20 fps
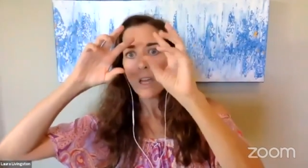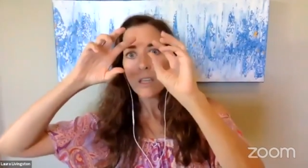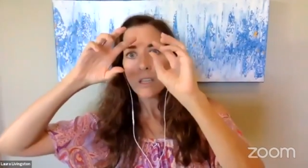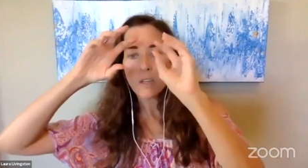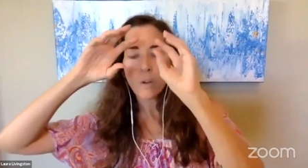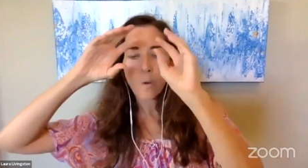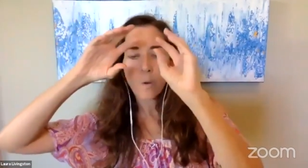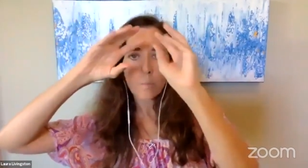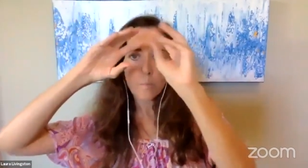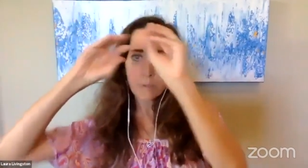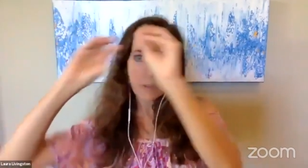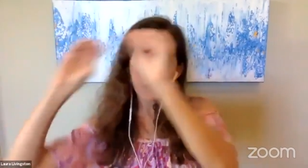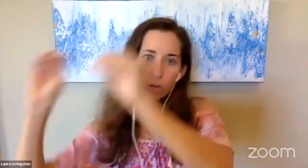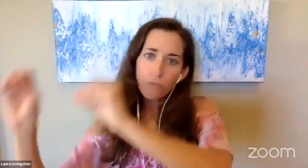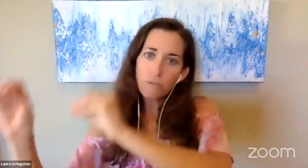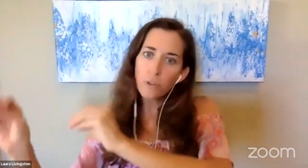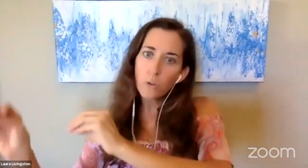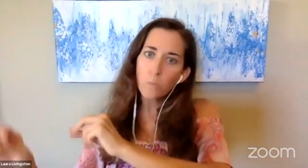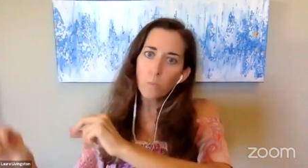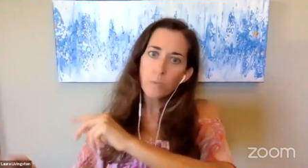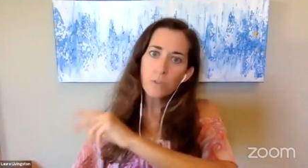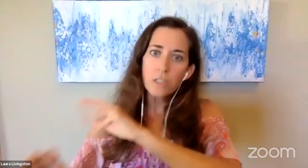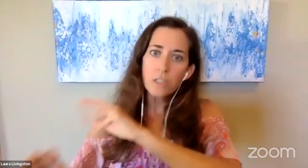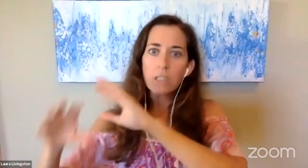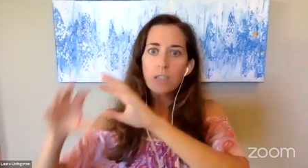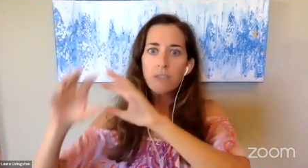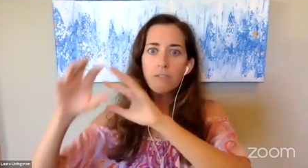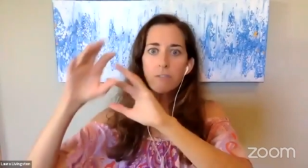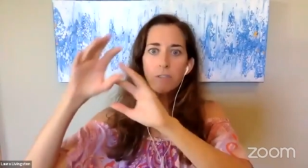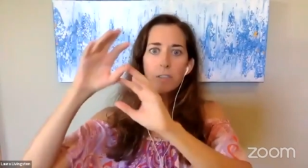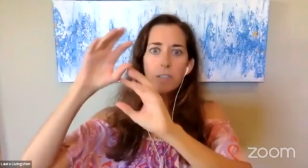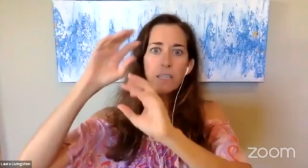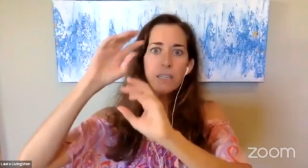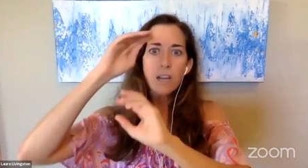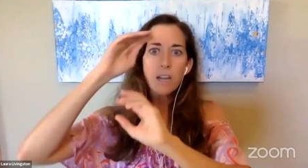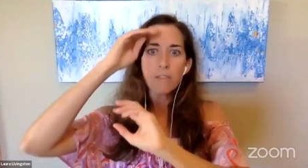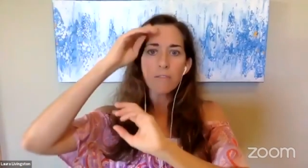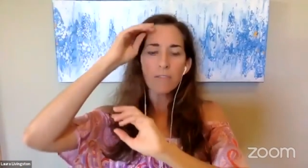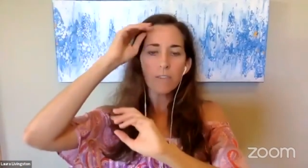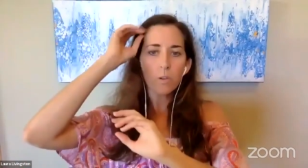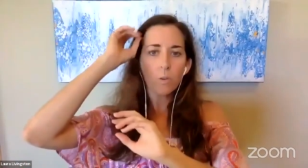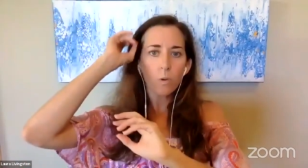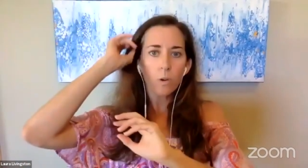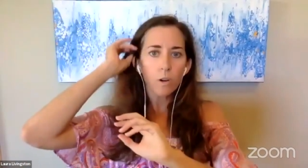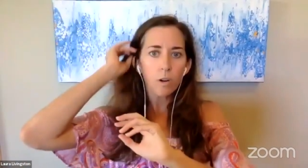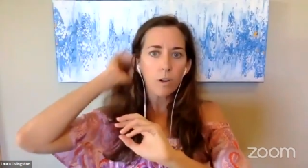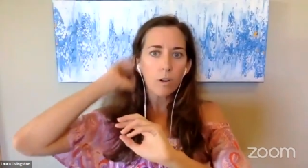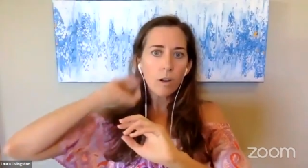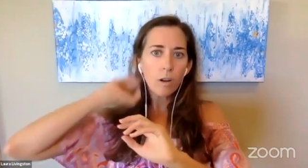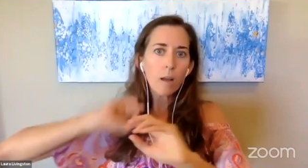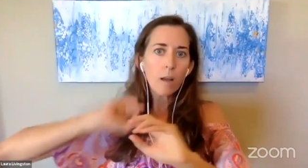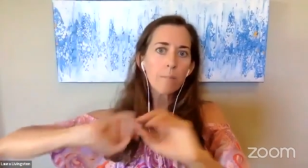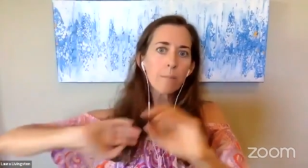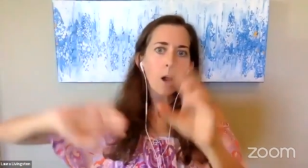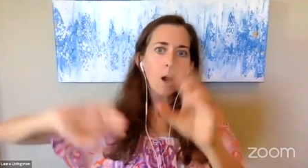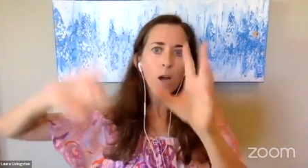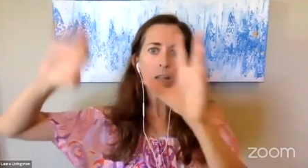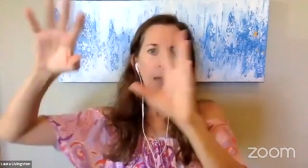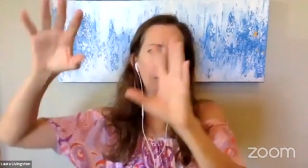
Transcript: you know beautiful delivery of your um,